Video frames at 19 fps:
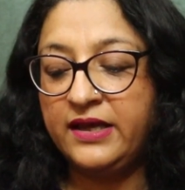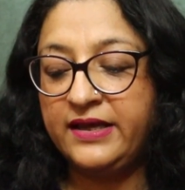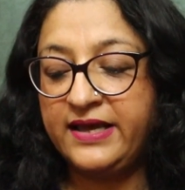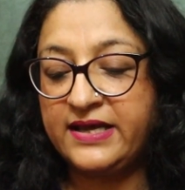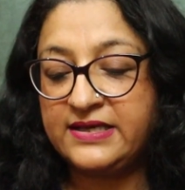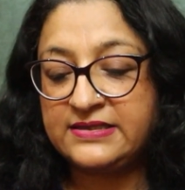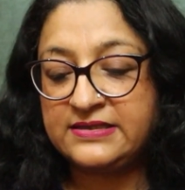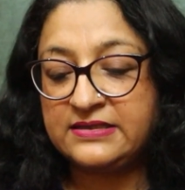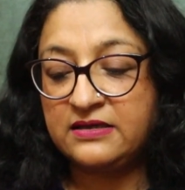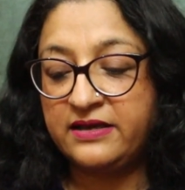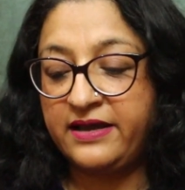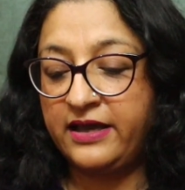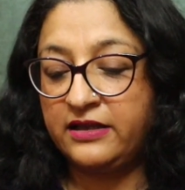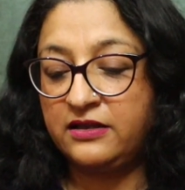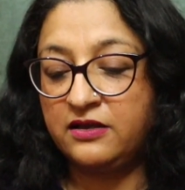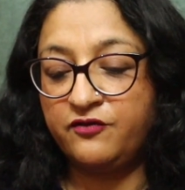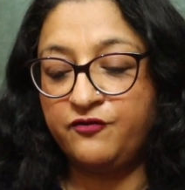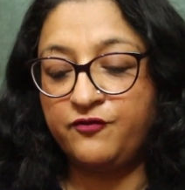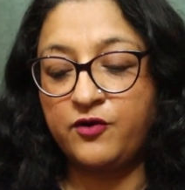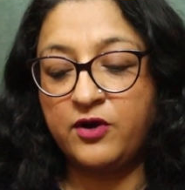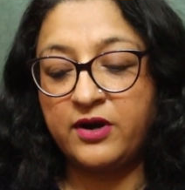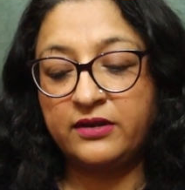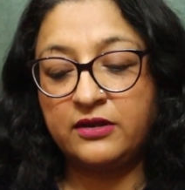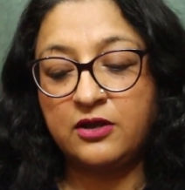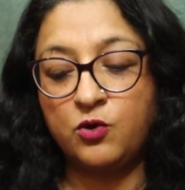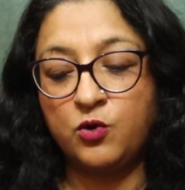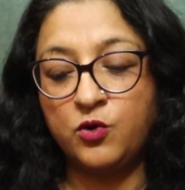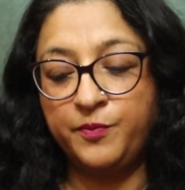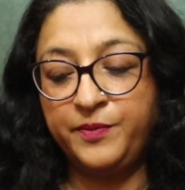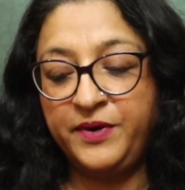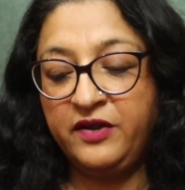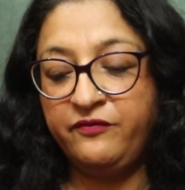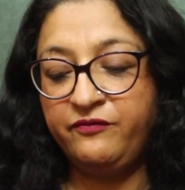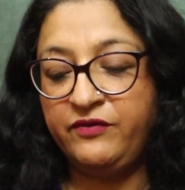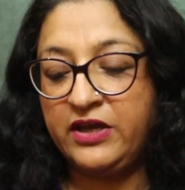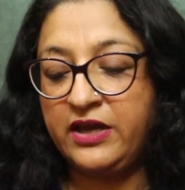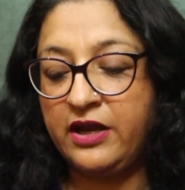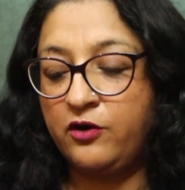guests gather for the
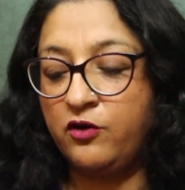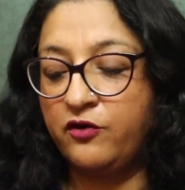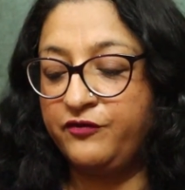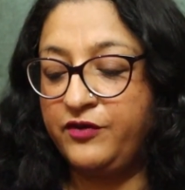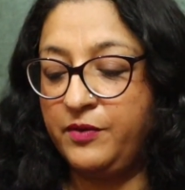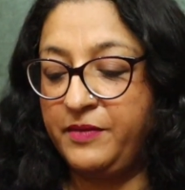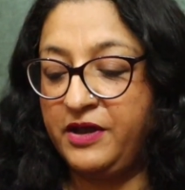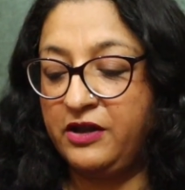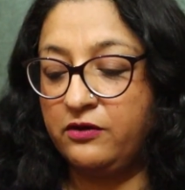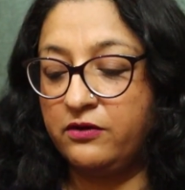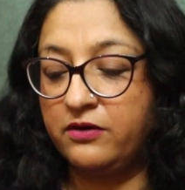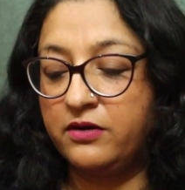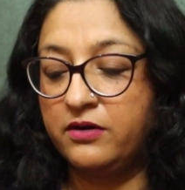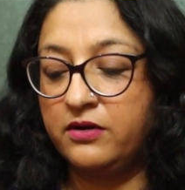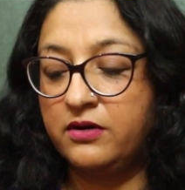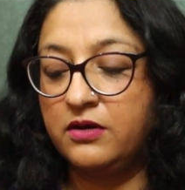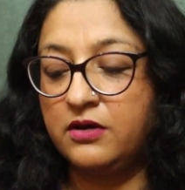opening weekend of the manor,